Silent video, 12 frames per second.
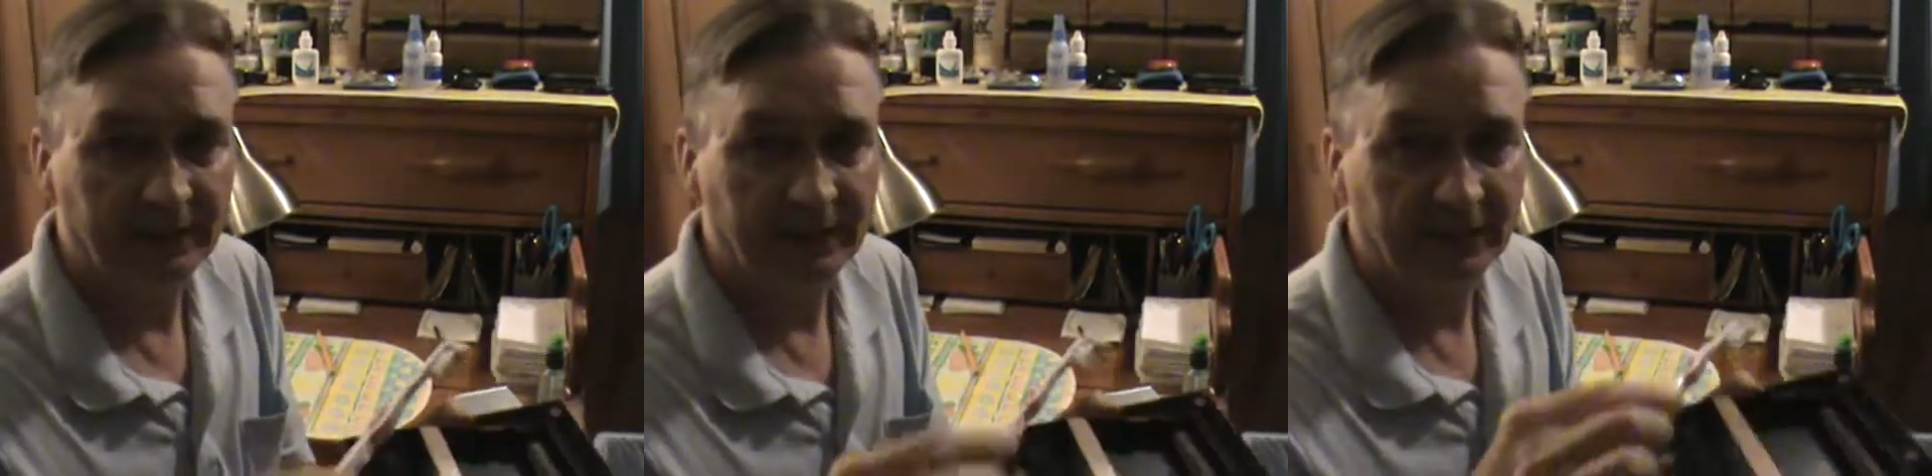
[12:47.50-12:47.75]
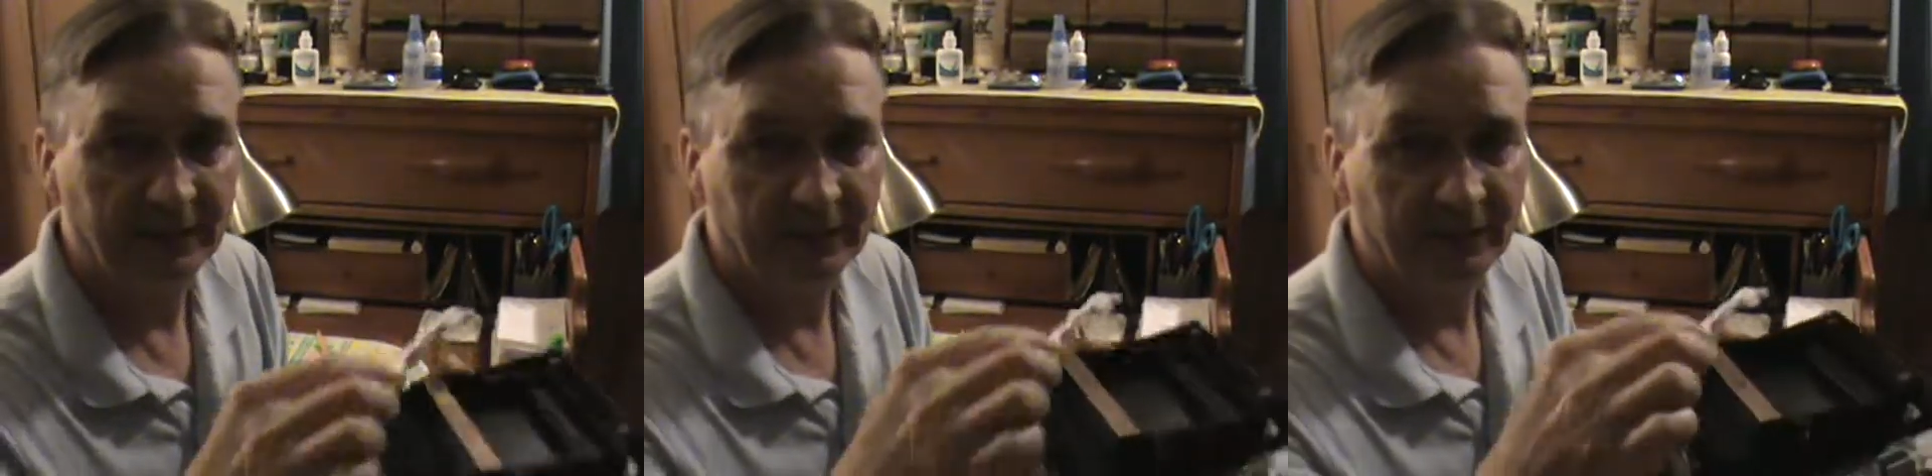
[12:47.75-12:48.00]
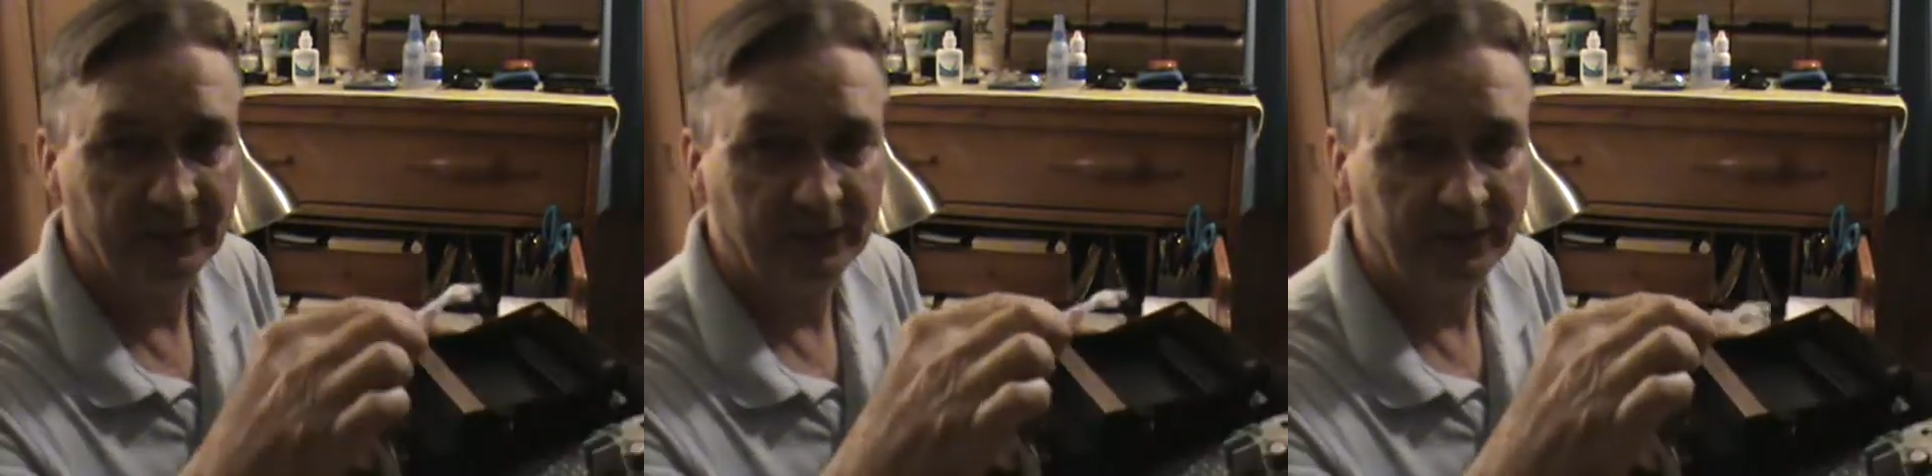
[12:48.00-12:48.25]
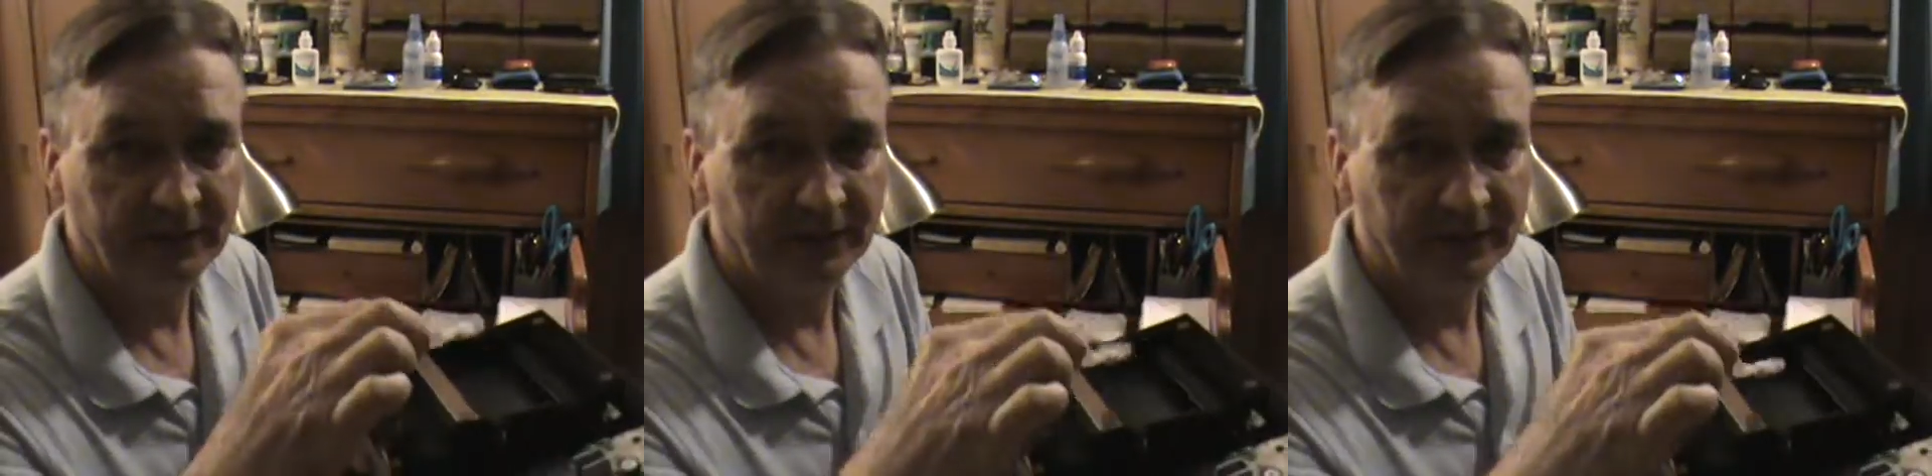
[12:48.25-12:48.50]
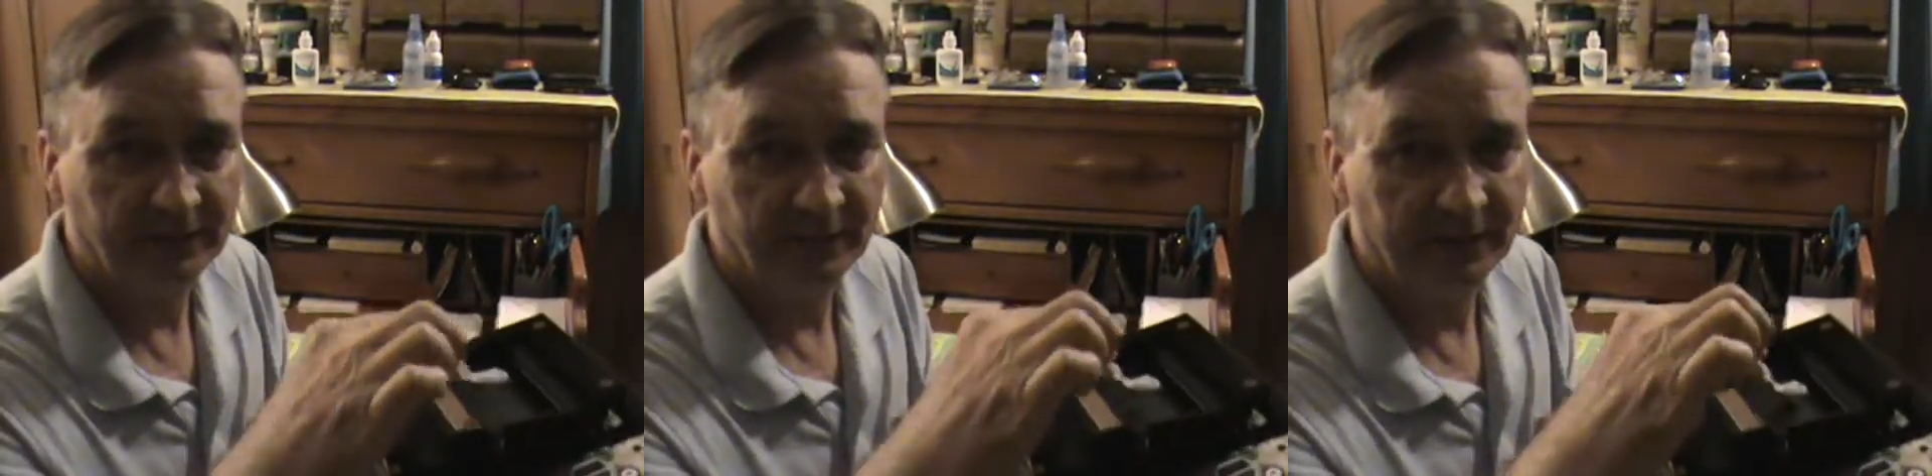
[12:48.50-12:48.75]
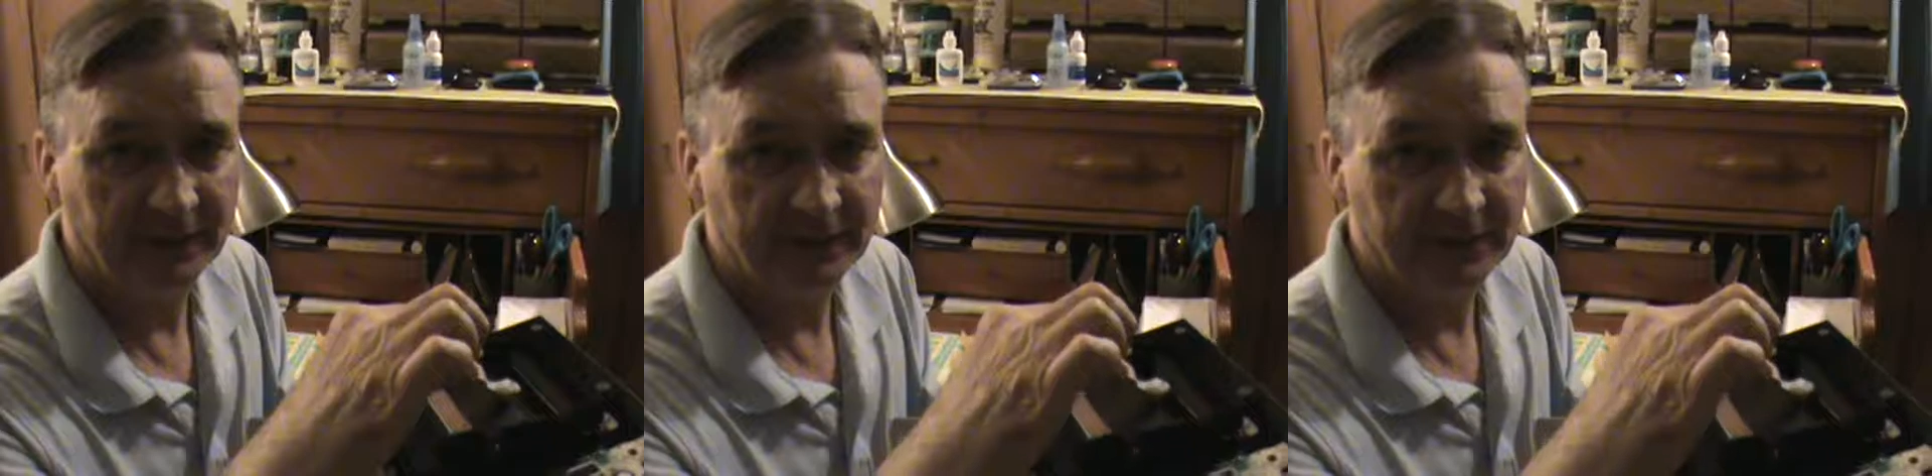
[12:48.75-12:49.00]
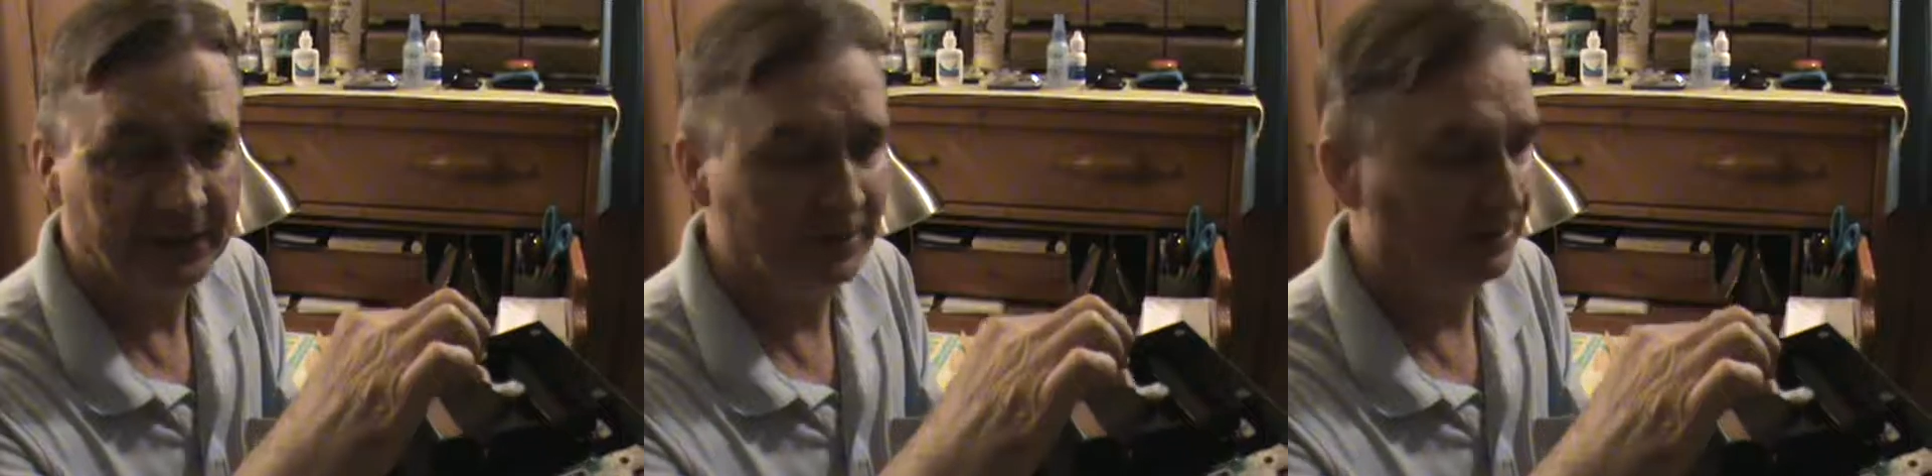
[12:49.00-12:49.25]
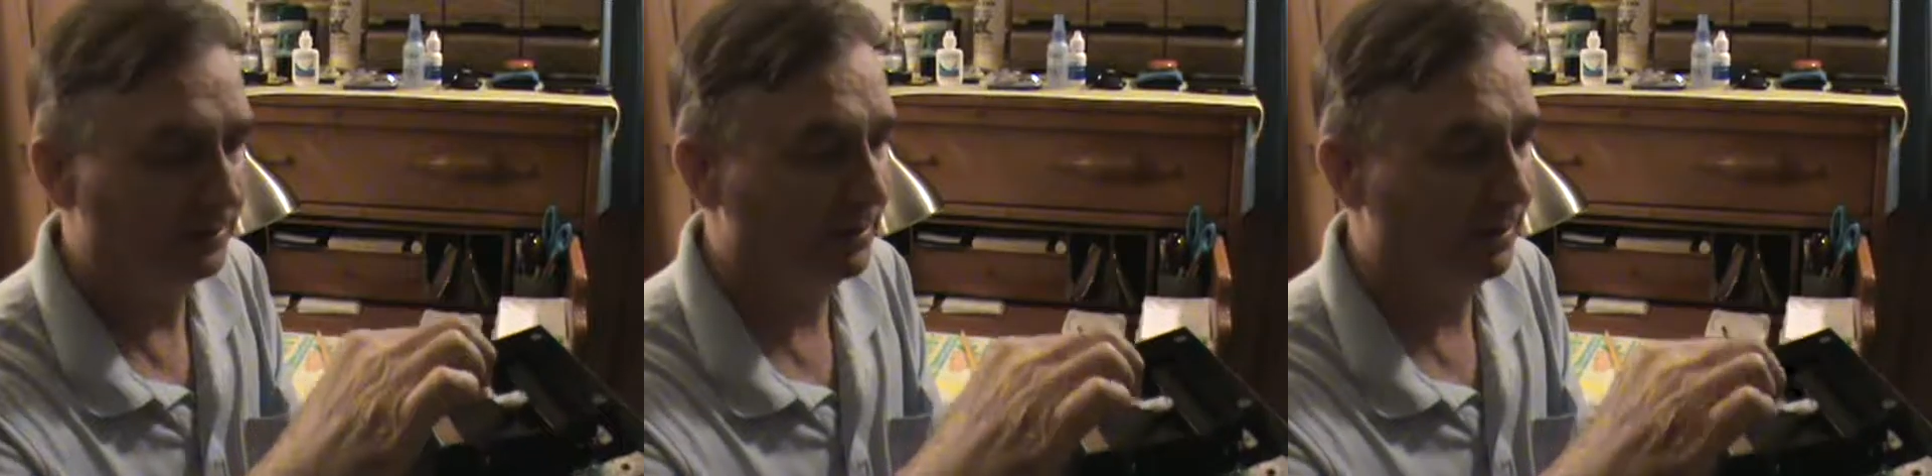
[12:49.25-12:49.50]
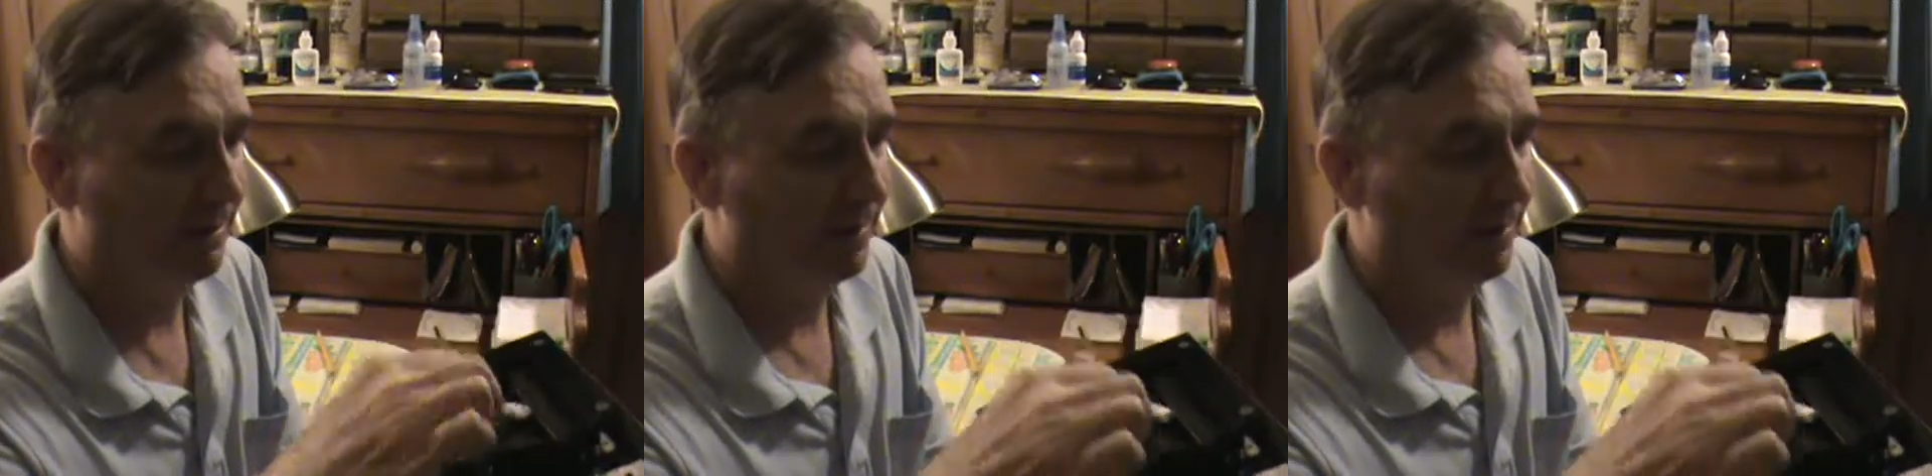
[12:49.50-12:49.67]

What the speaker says: then you can get to the pins here.